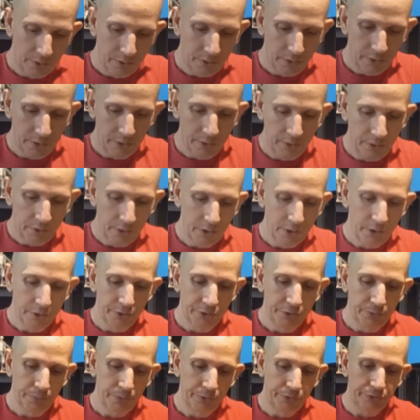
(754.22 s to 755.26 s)
And
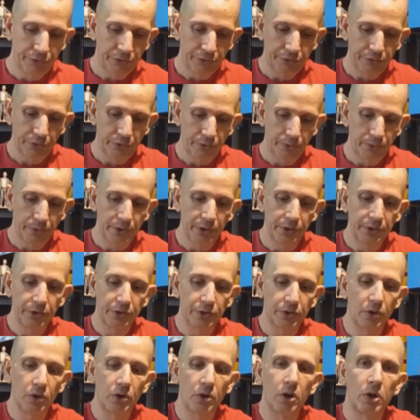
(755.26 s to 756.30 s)
this one's just a little Indy
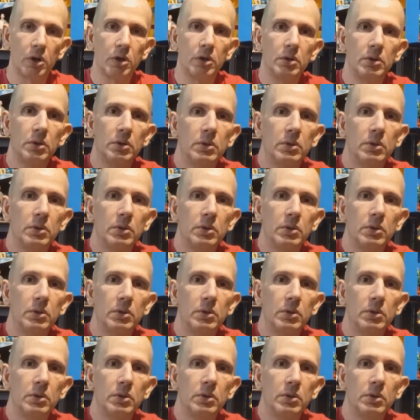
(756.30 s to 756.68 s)
car.